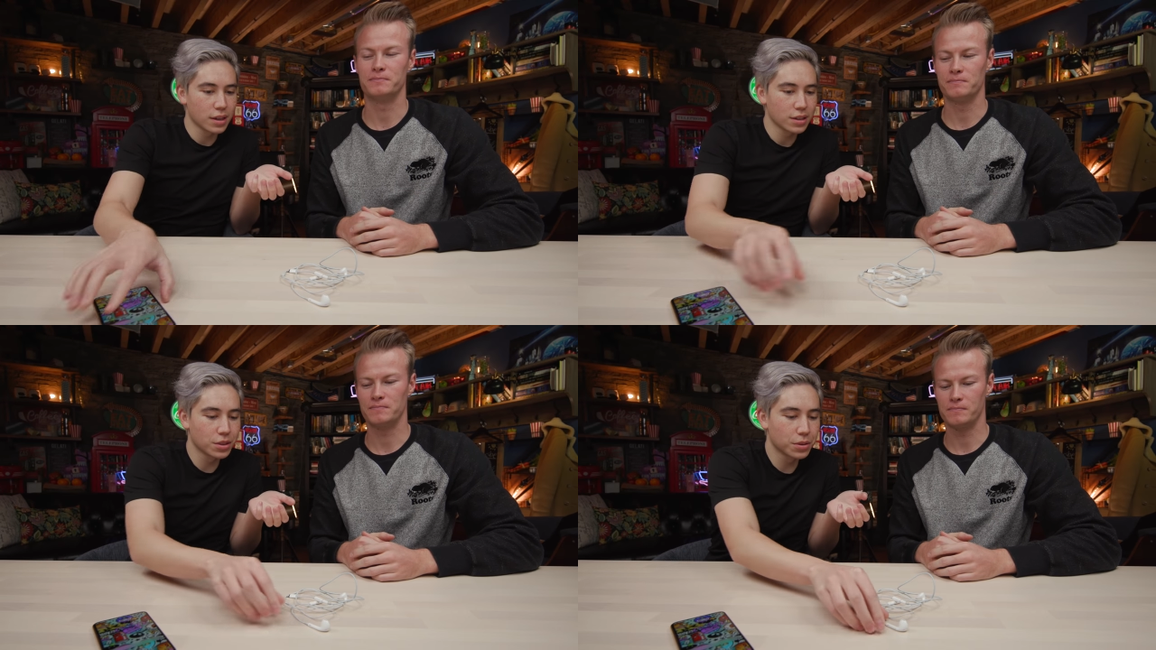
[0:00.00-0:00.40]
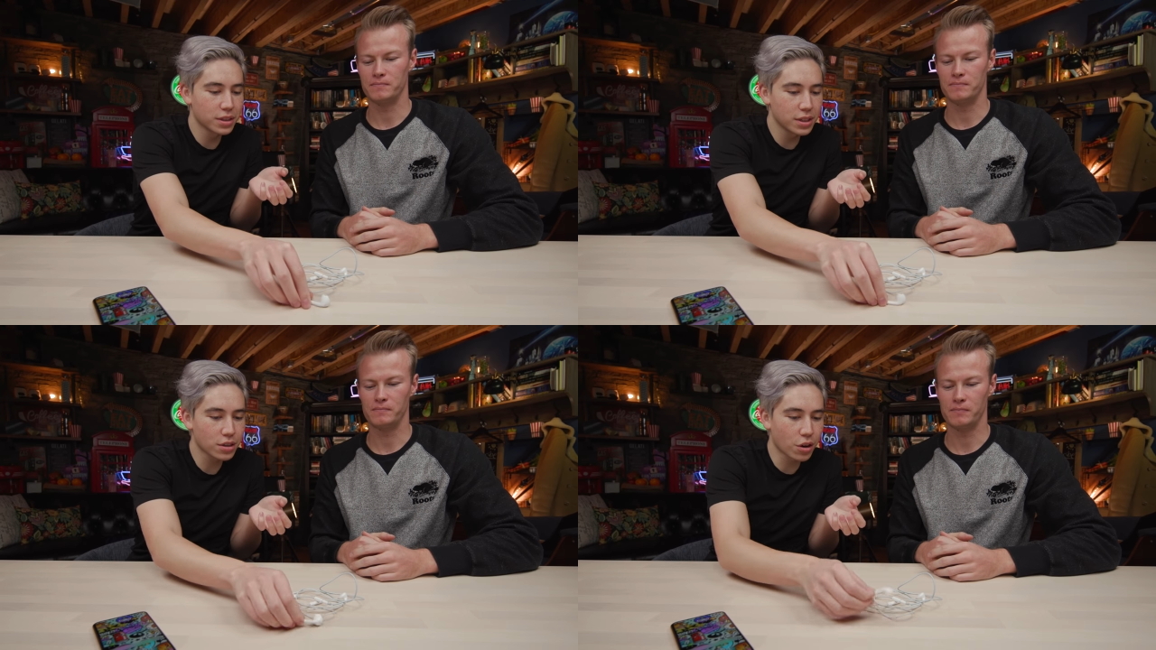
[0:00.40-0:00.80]
Speaker 1: So
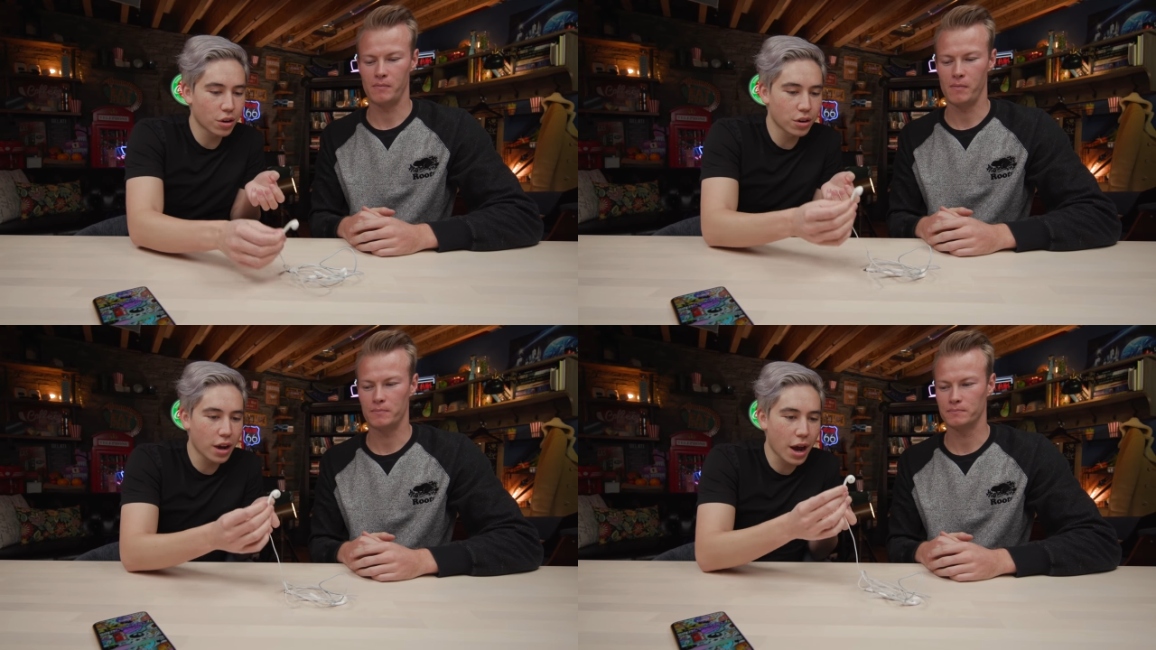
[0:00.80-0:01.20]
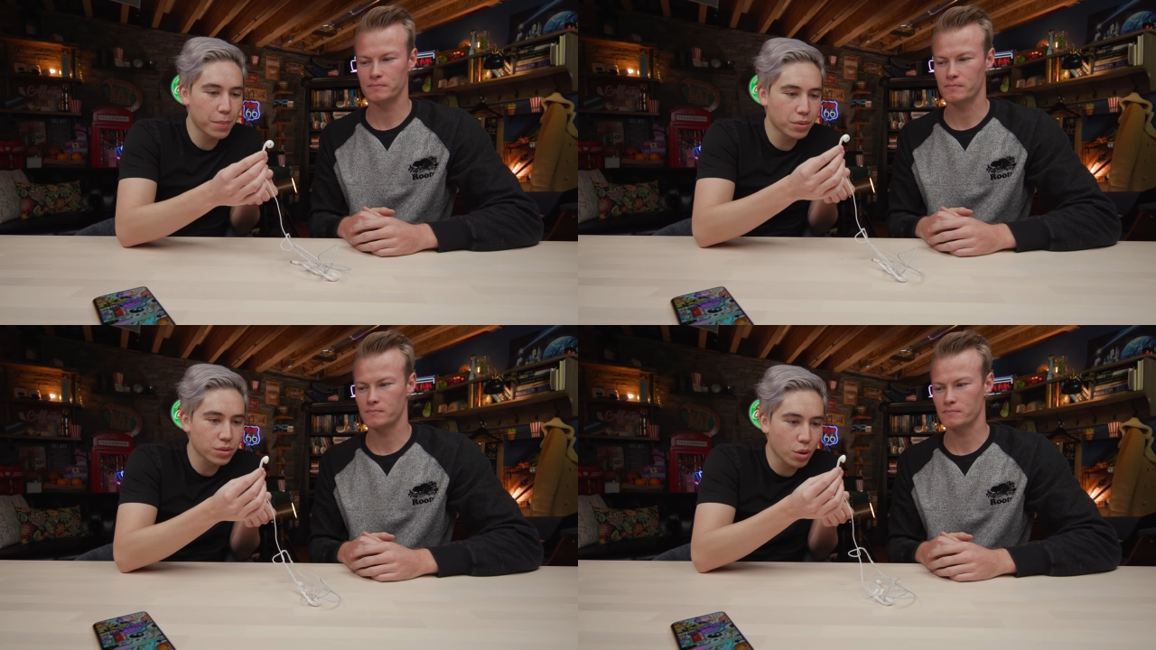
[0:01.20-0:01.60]
these are
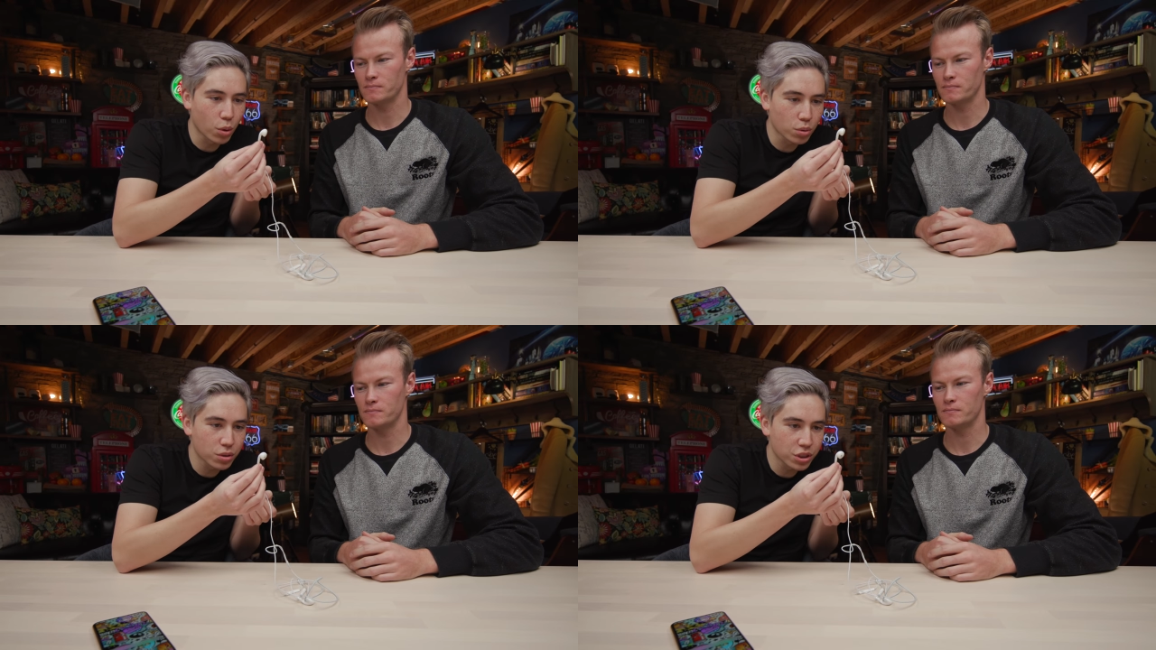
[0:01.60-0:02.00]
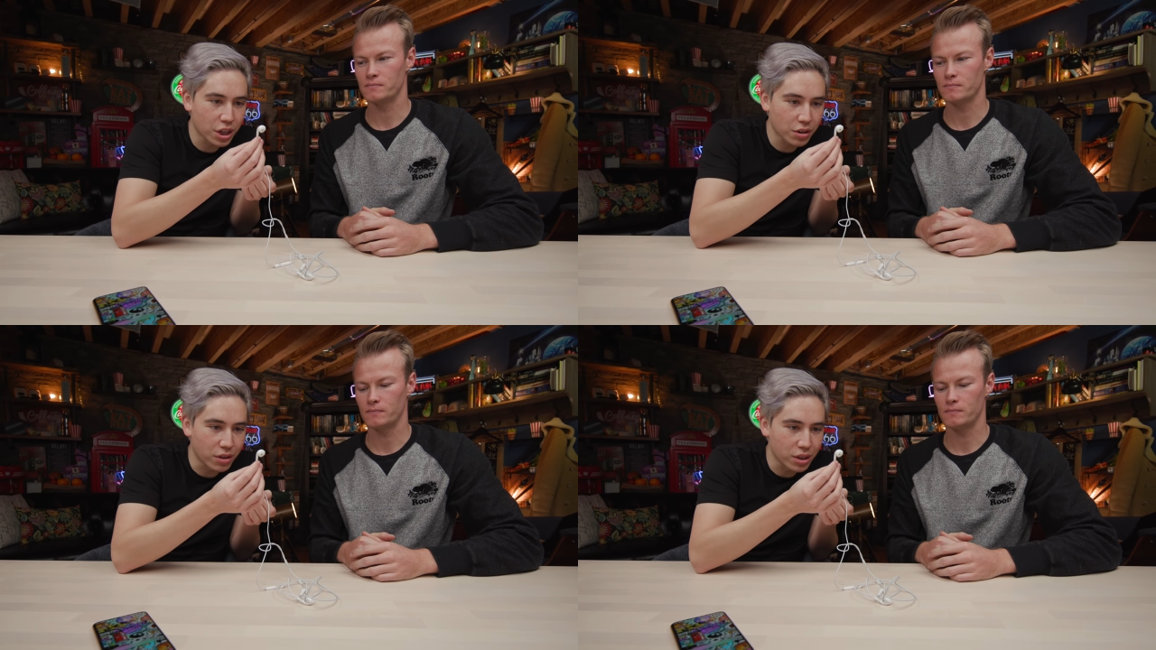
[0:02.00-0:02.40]
Apple's older
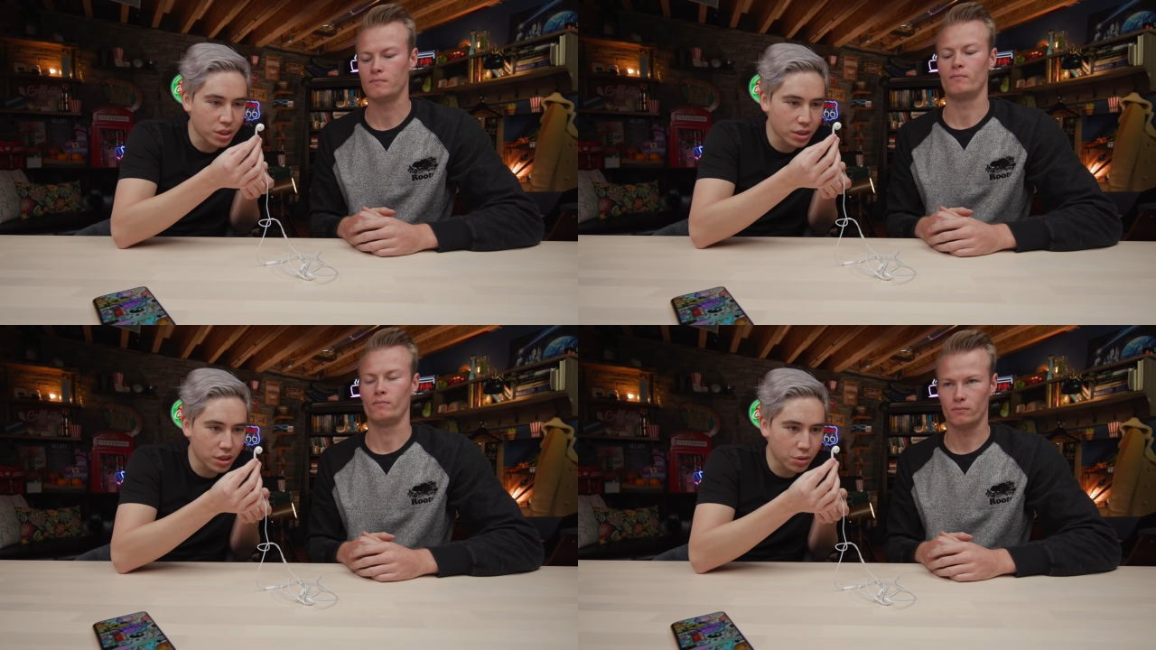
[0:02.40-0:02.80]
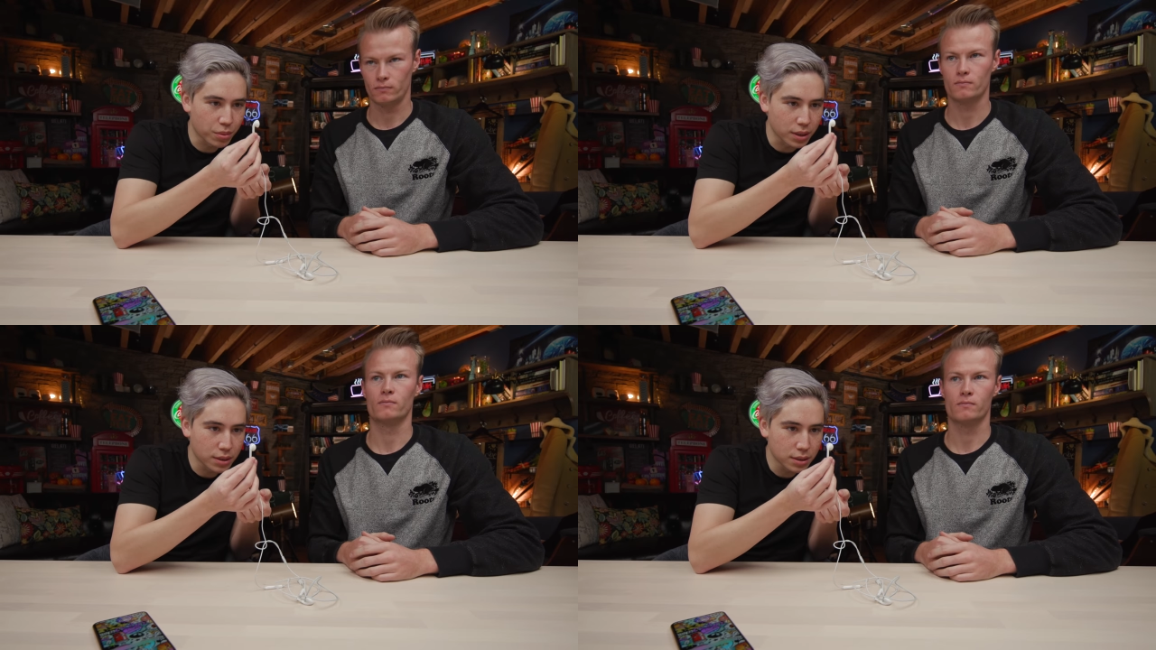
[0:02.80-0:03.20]
generation
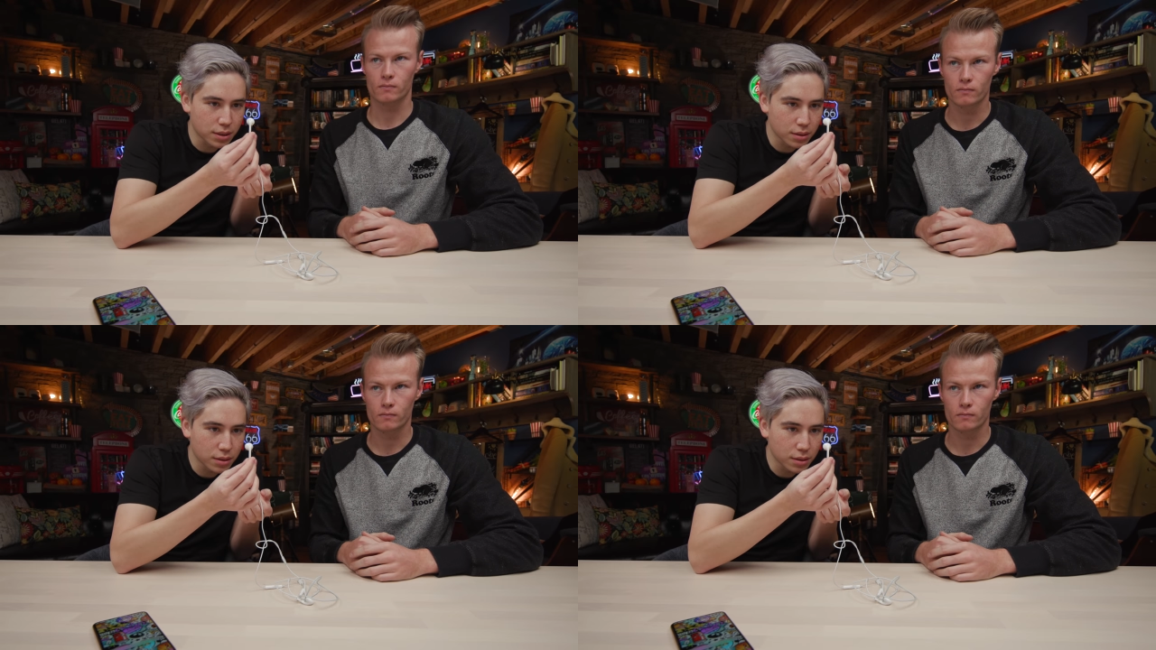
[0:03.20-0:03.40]
earbuds.